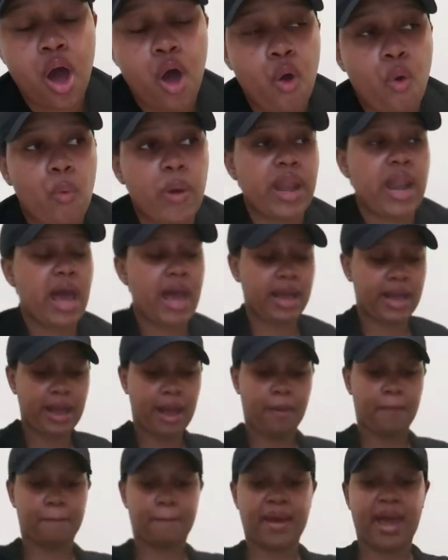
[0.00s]
when I
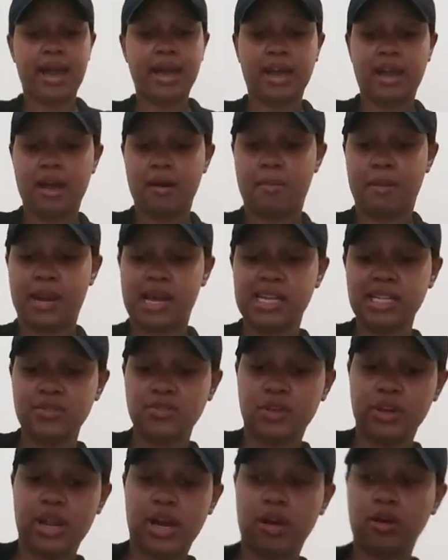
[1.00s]
come back. But as
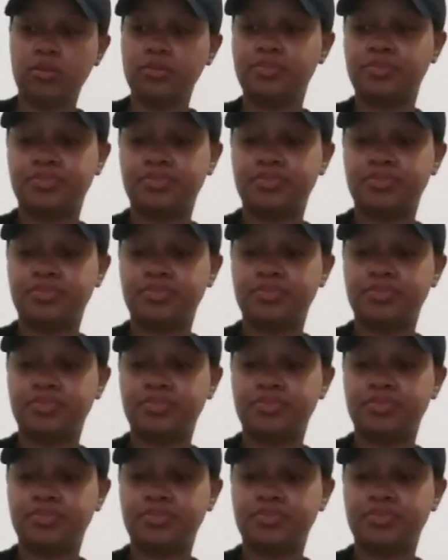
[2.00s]
for now,